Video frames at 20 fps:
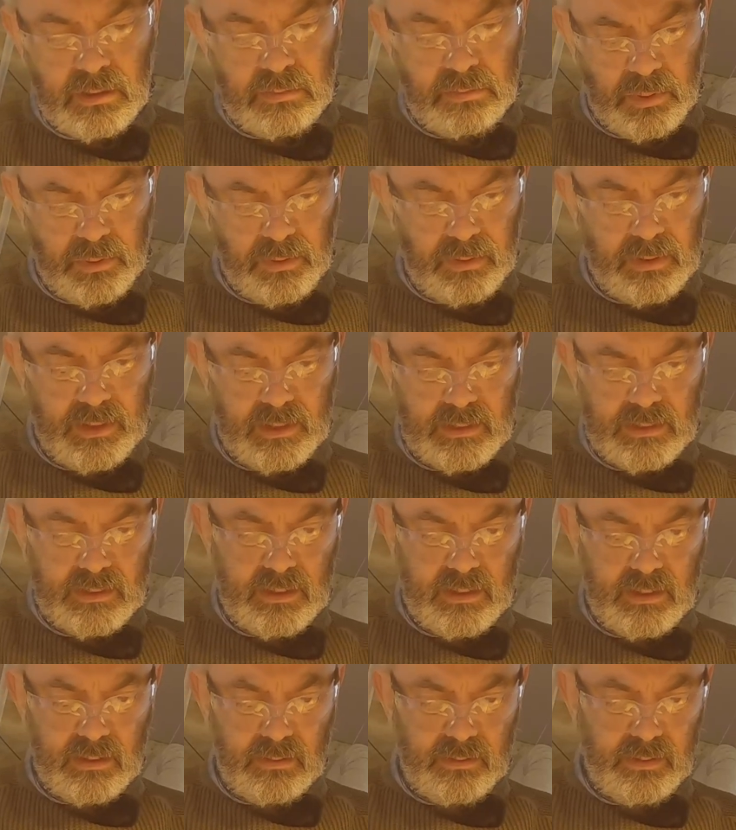boiled
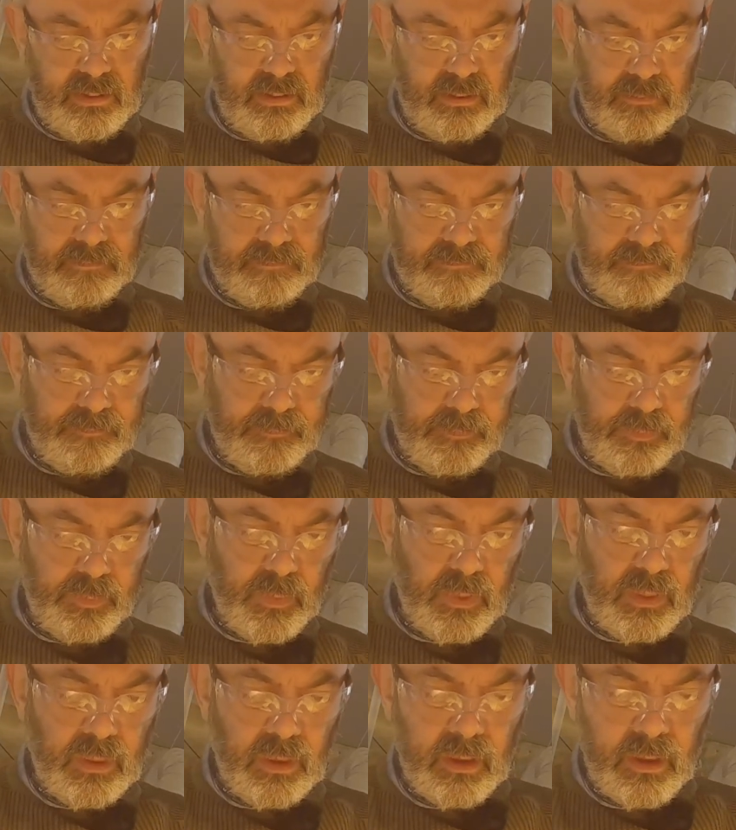linseed oil,
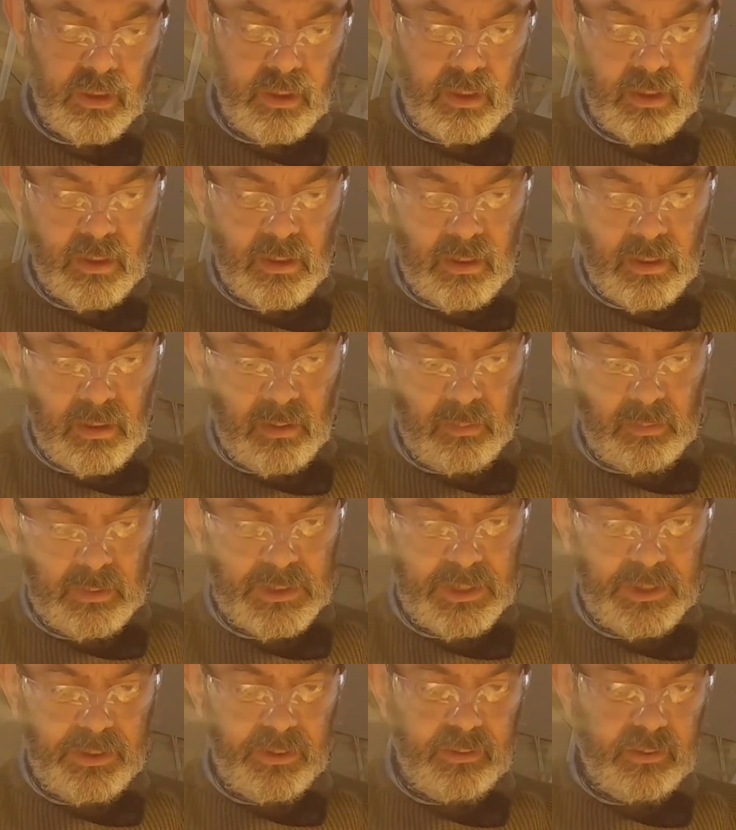
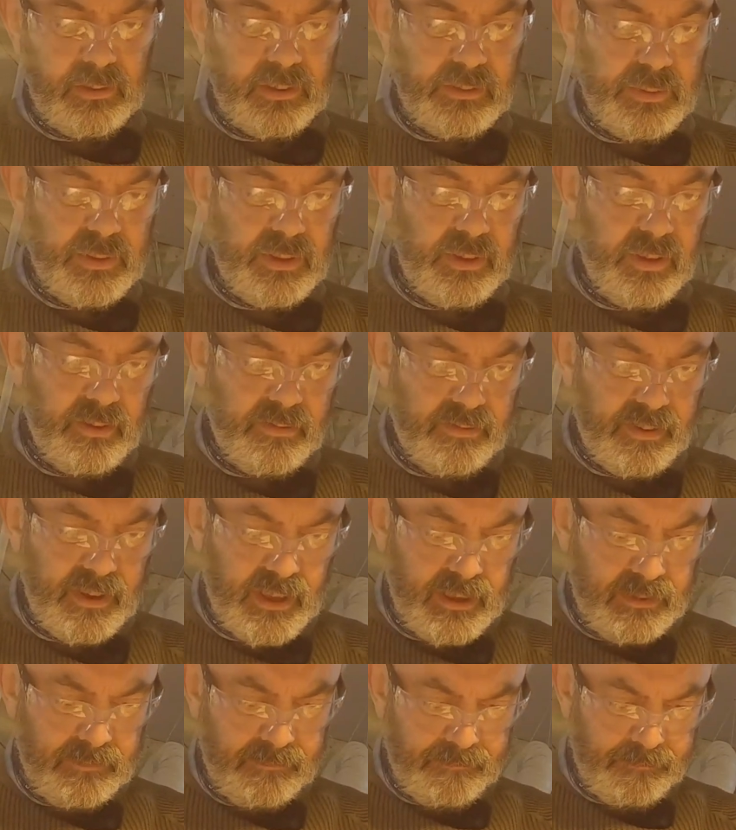which cures with UV.